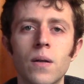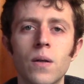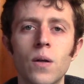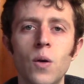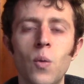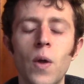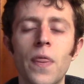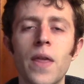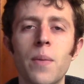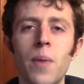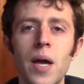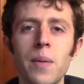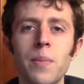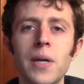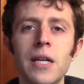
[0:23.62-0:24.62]
what they
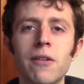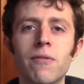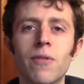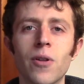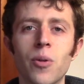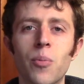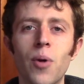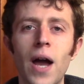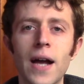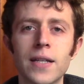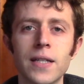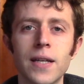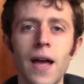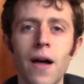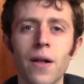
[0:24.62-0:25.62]
might mean for the
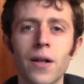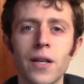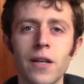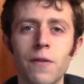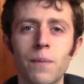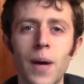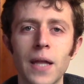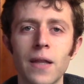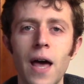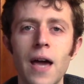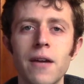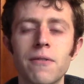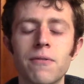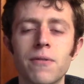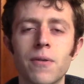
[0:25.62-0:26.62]
practicality of my
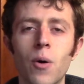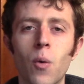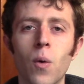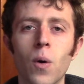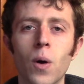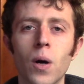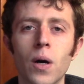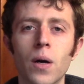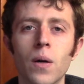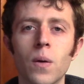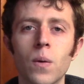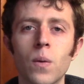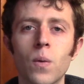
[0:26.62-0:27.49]
life or